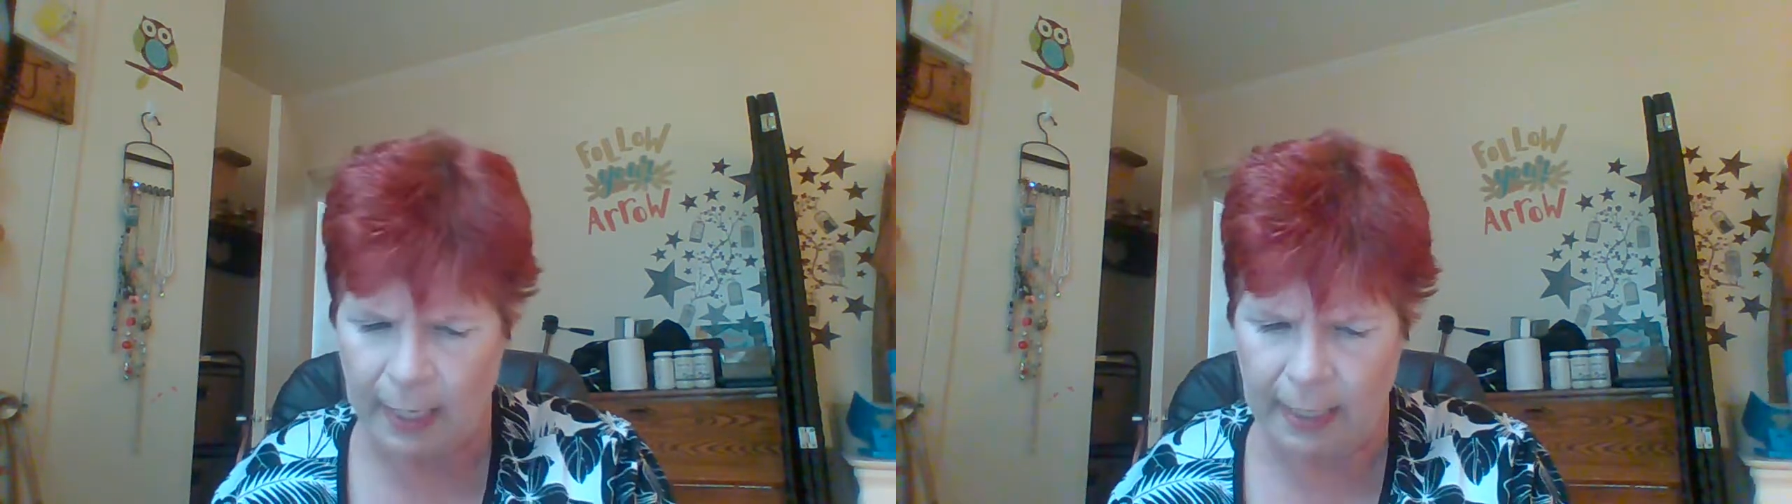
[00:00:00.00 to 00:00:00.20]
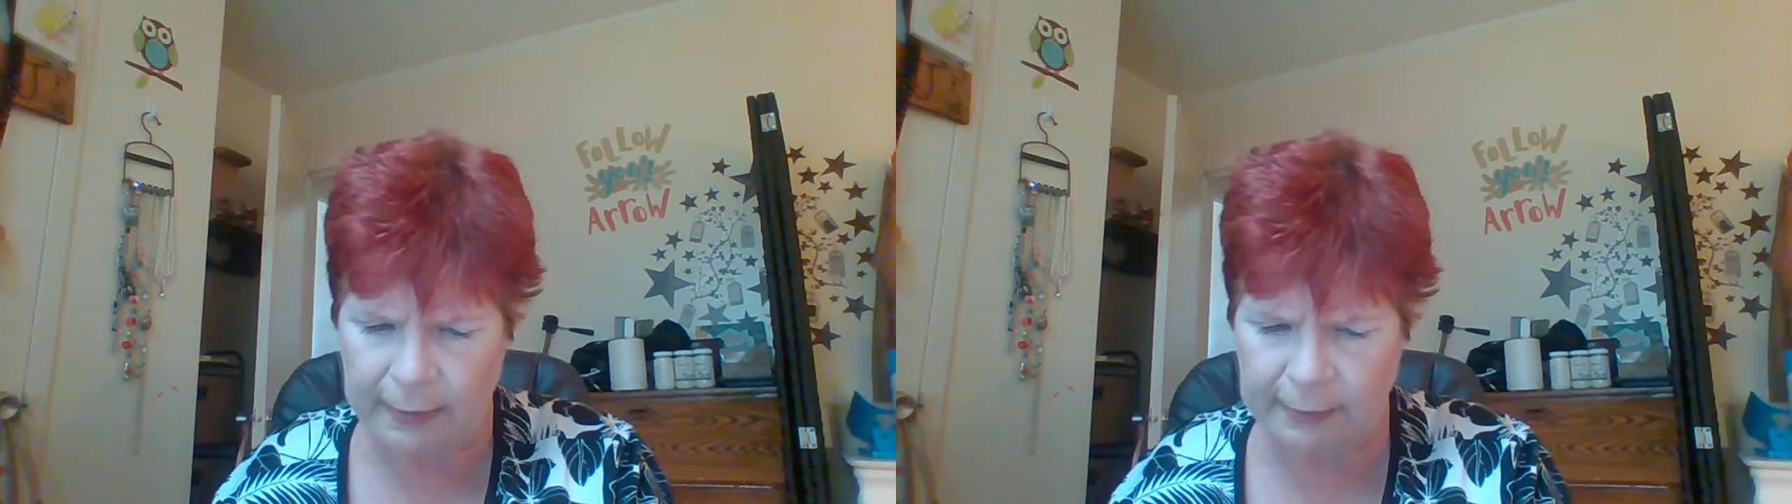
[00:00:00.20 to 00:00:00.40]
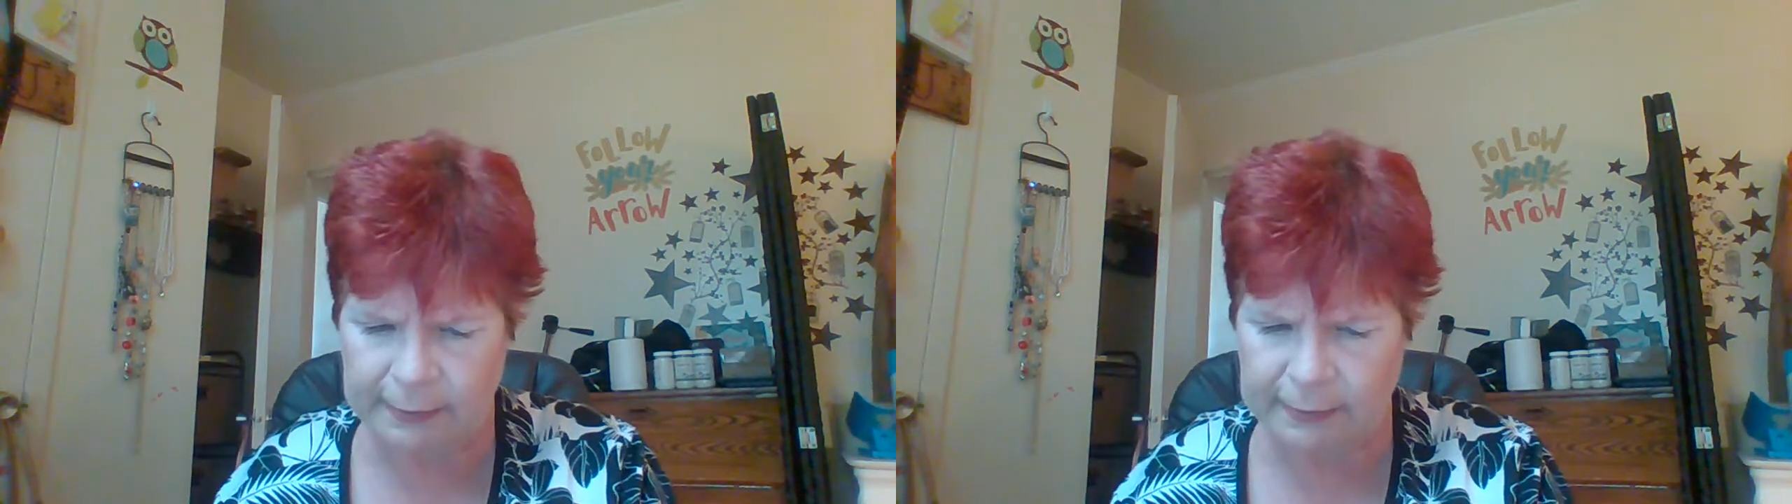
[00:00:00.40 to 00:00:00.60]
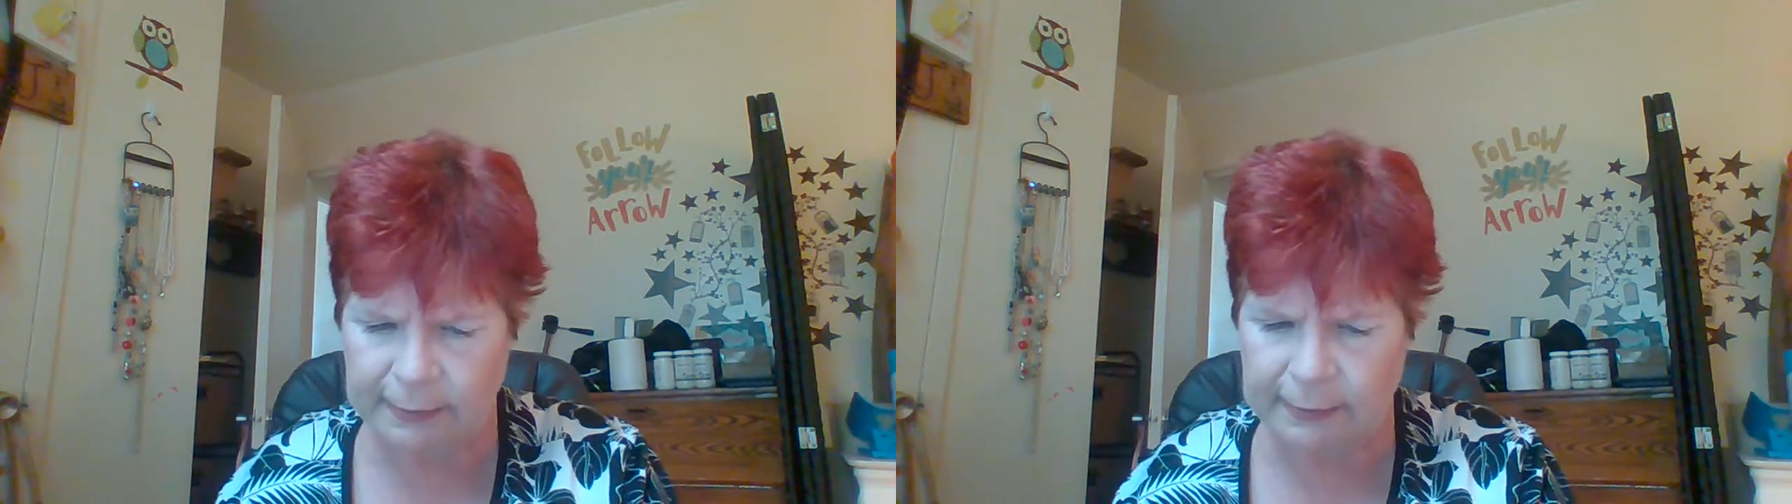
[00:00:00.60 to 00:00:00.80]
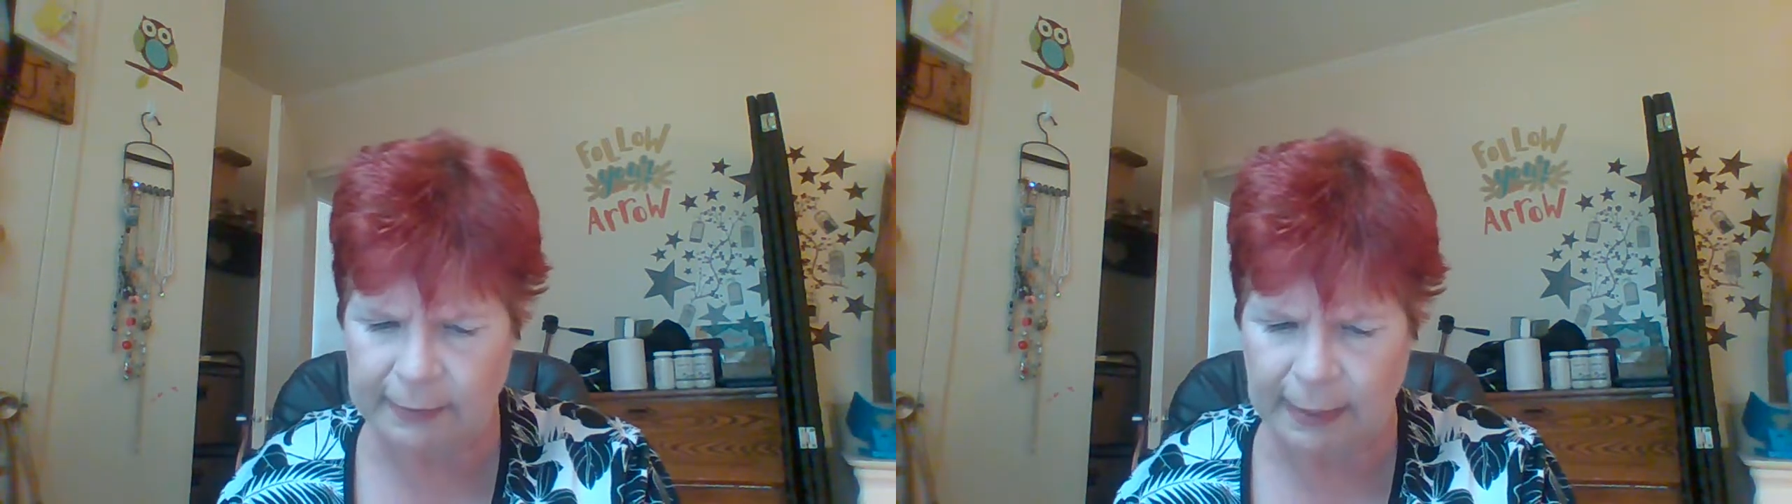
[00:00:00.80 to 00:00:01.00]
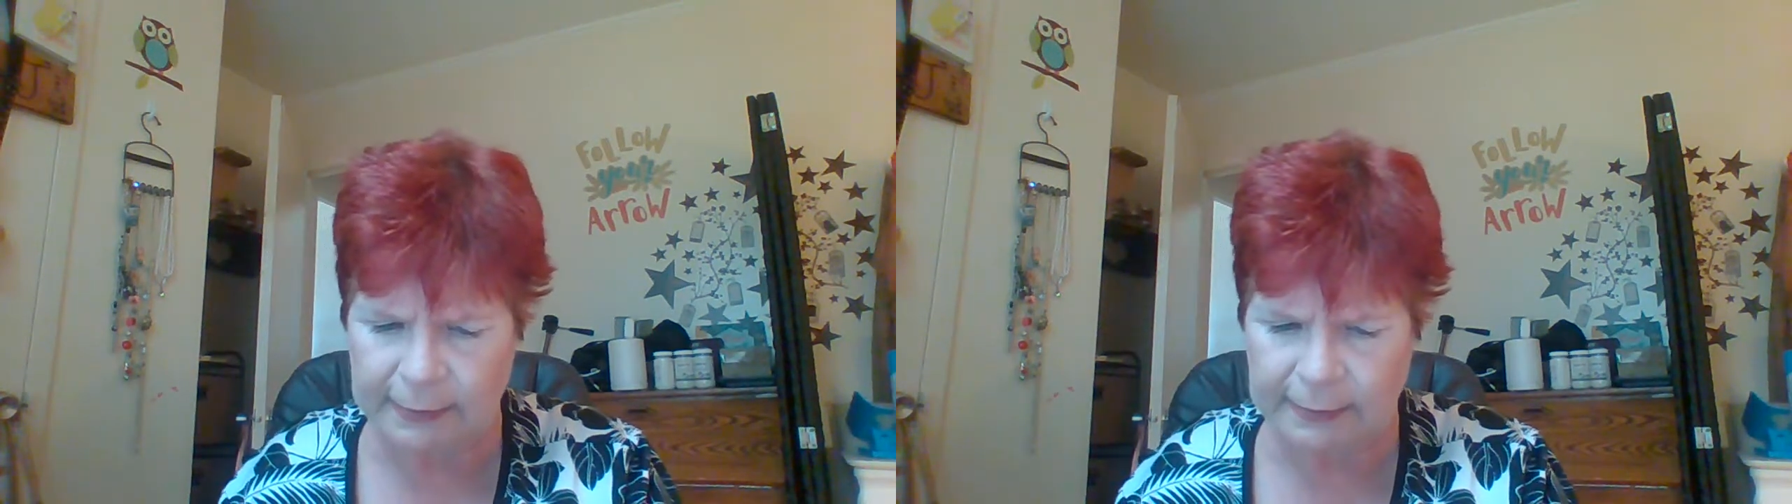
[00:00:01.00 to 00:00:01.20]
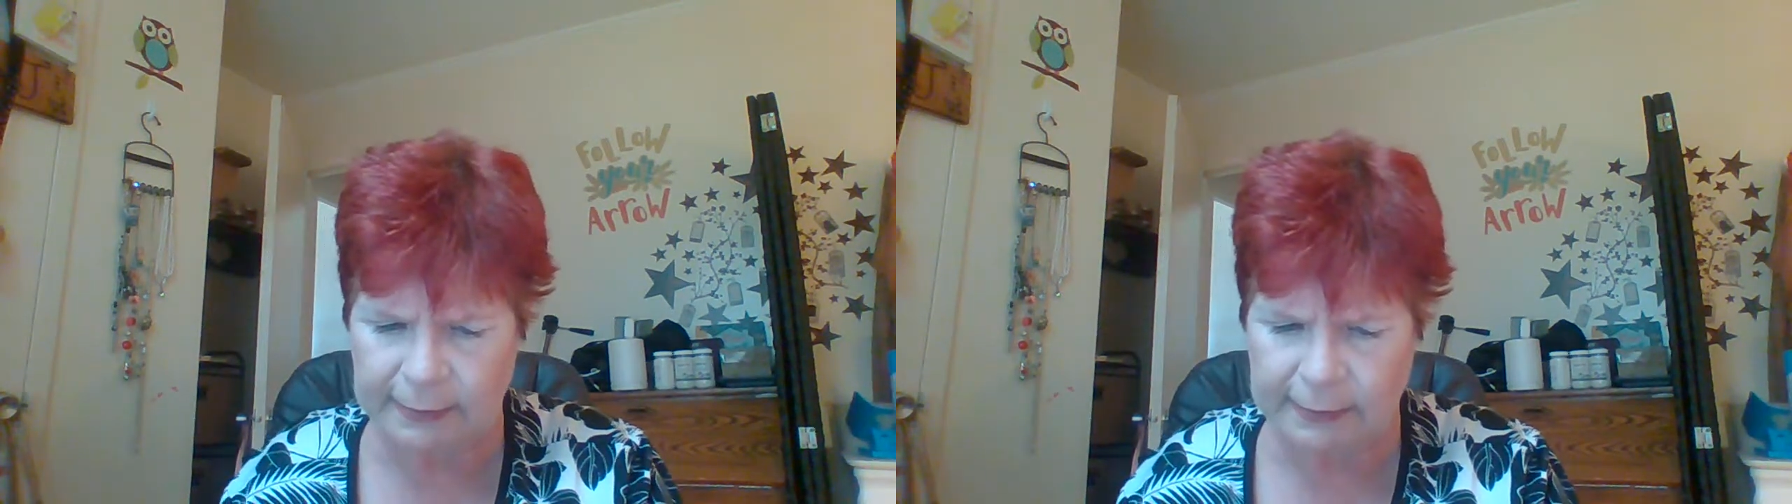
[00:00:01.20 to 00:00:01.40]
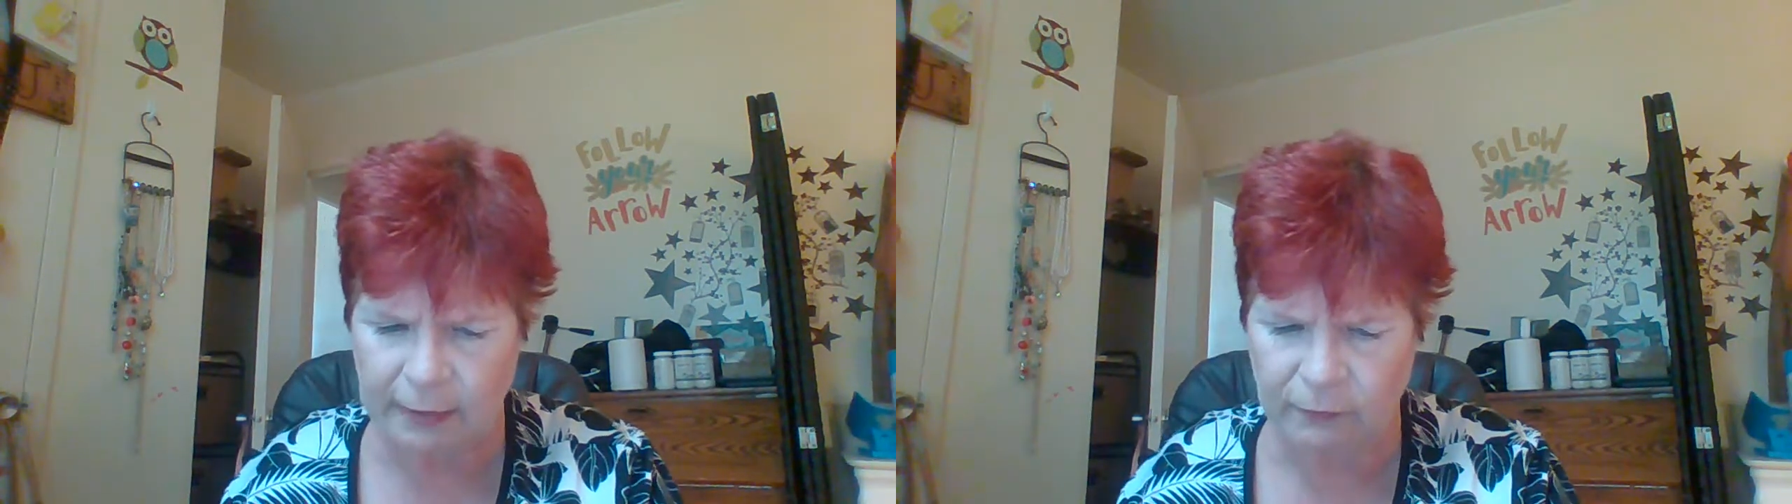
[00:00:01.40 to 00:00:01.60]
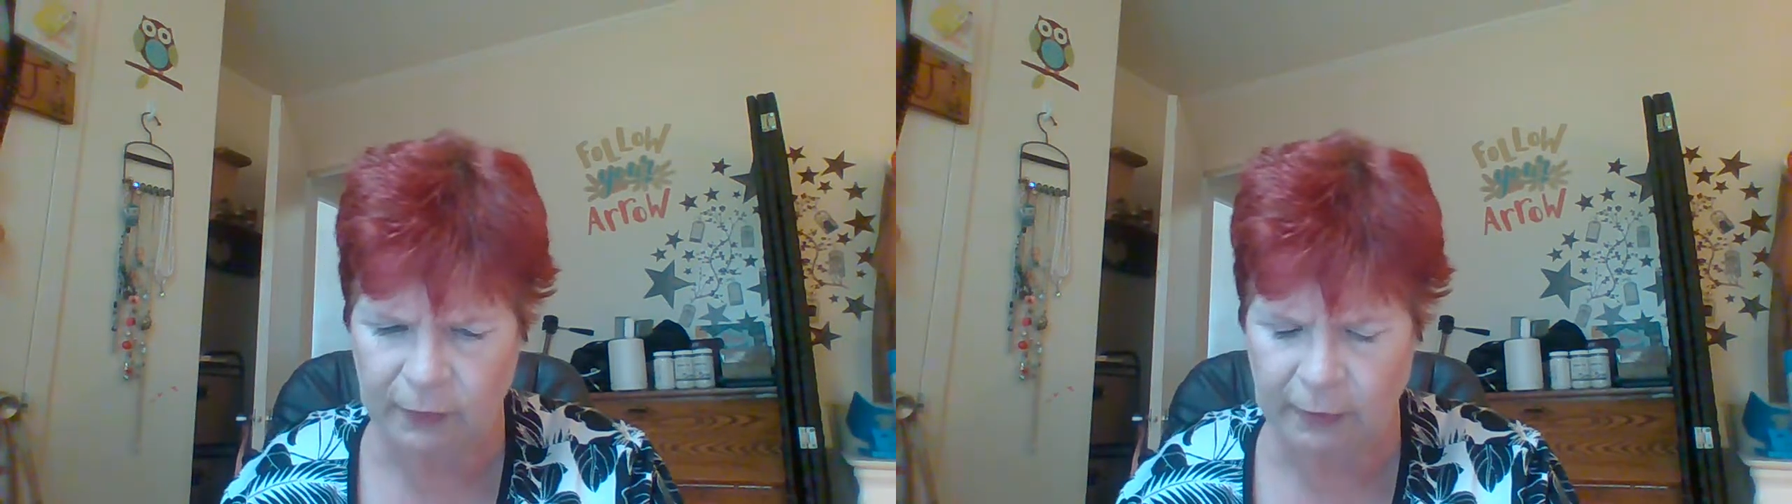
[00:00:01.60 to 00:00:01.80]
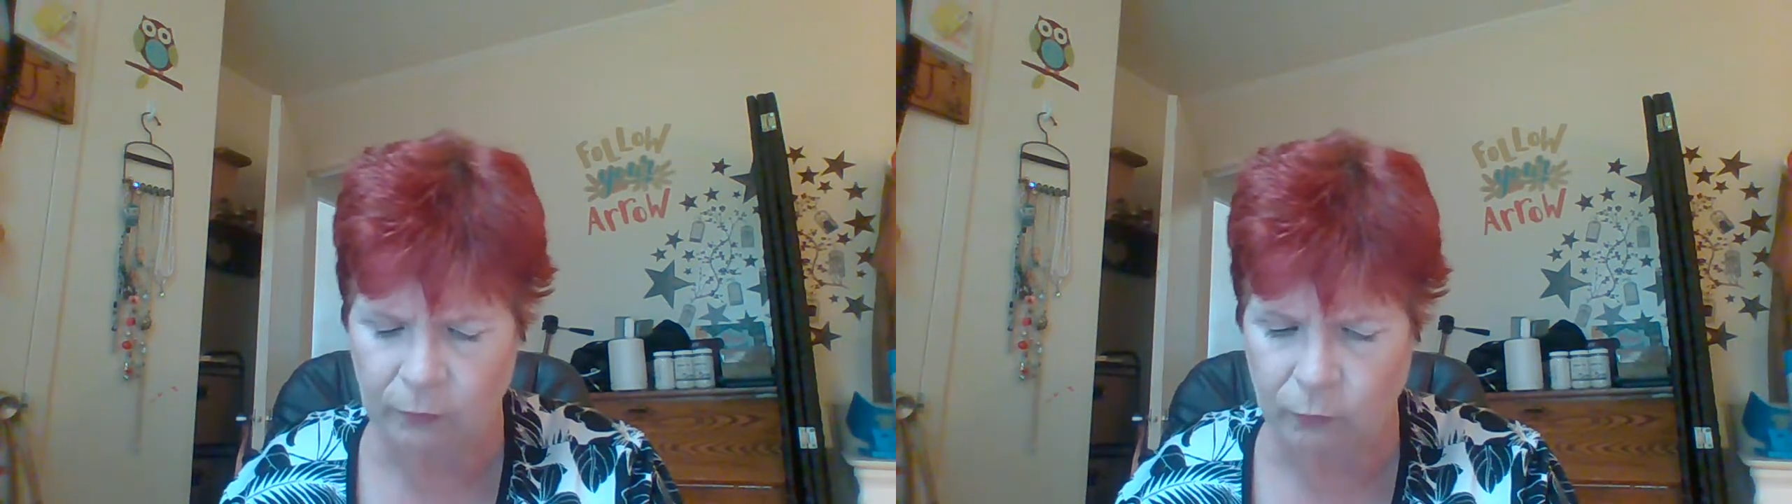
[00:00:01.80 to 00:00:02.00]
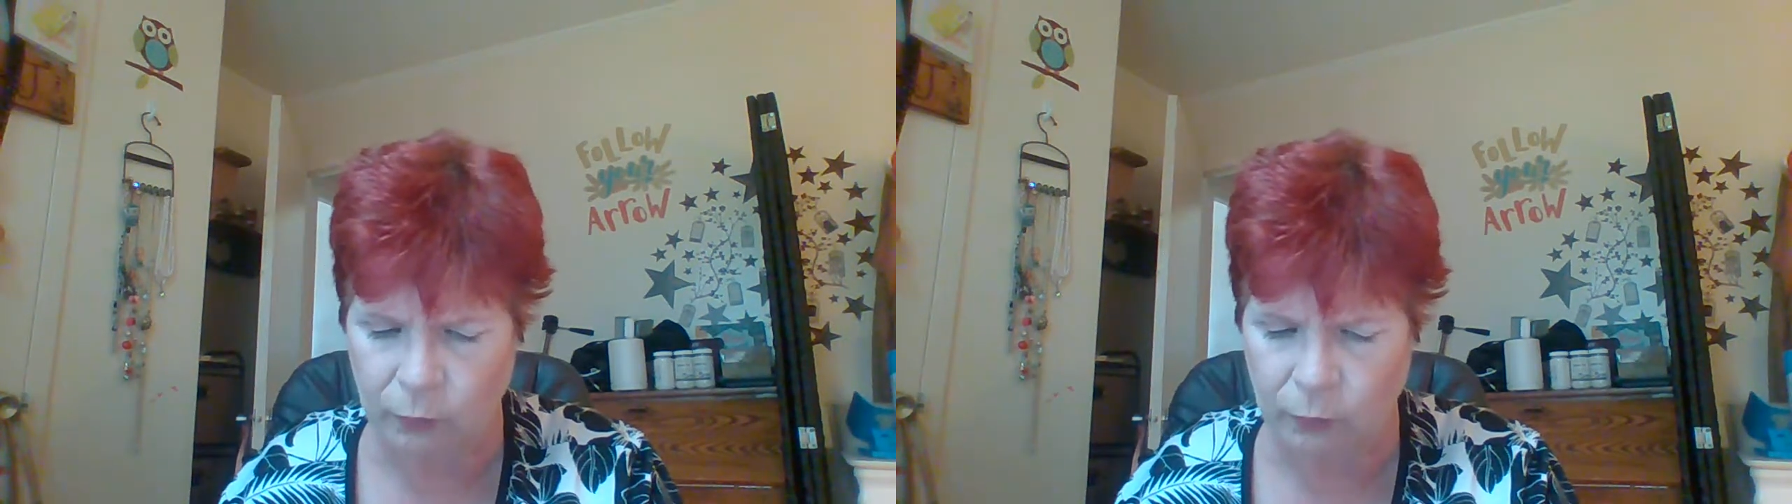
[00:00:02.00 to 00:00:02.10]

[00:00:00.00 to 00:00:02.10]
and it's Sensitivity